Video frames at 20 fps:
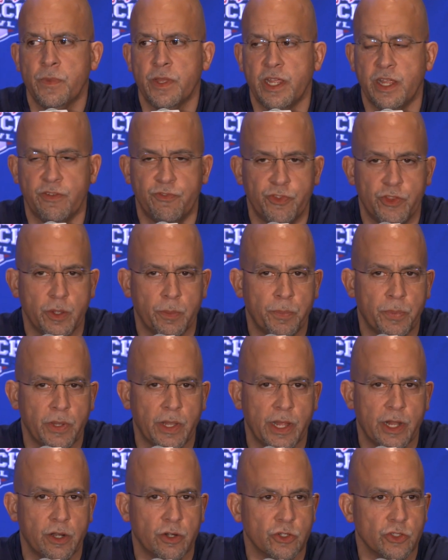if the
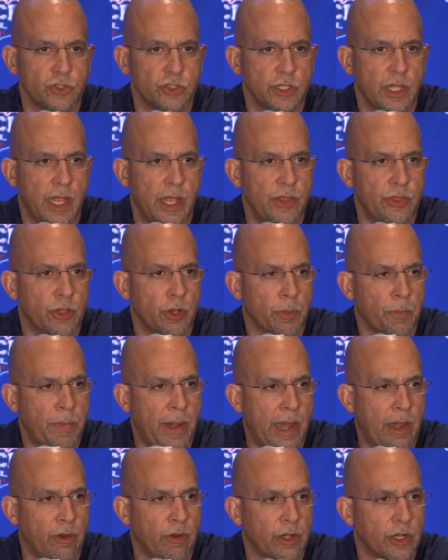players and their
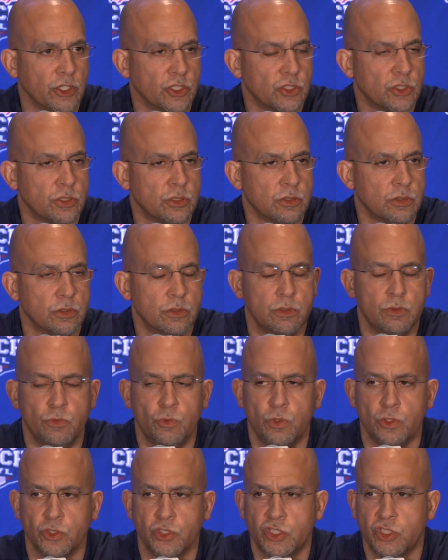parents
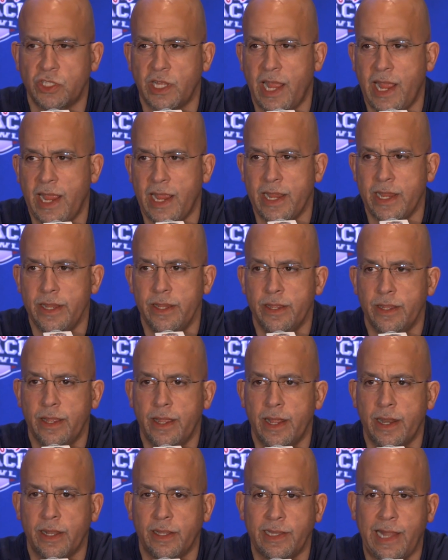will stay
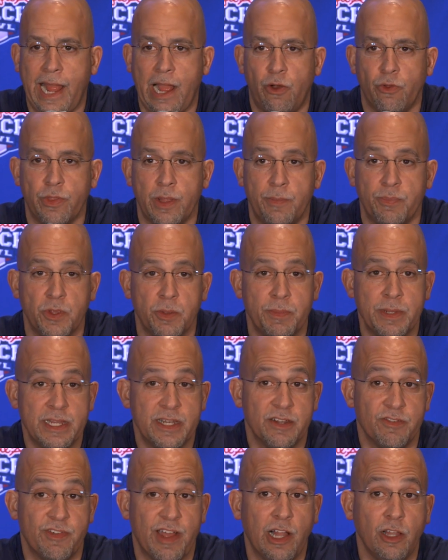and allow them to be
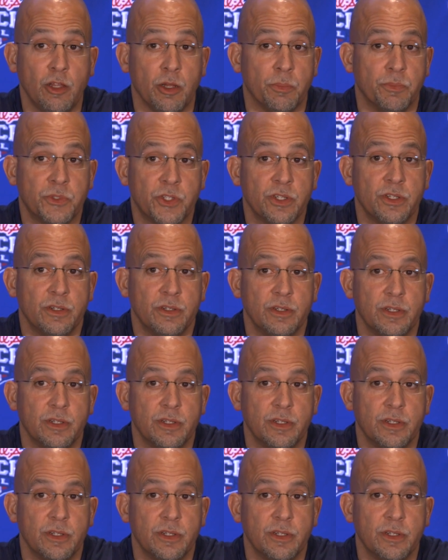developed.